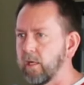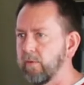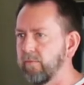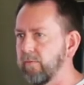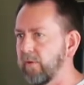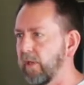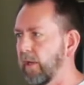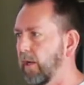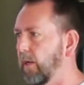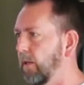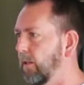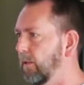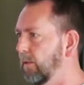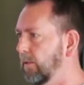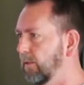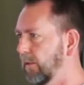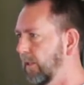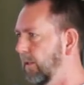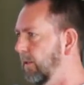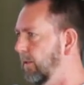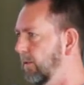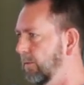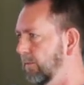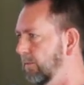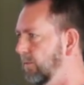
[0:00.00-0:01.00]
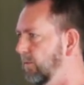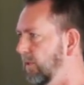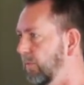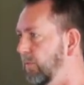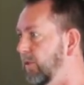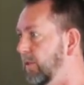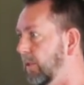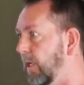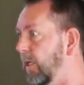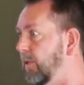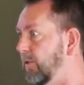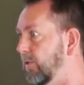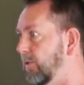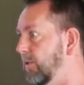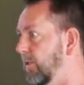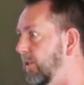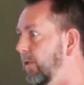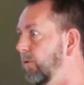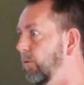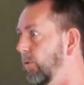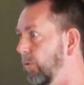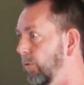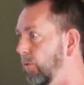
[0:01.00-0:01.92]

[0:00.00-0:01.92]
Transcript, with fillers: out of our limitation here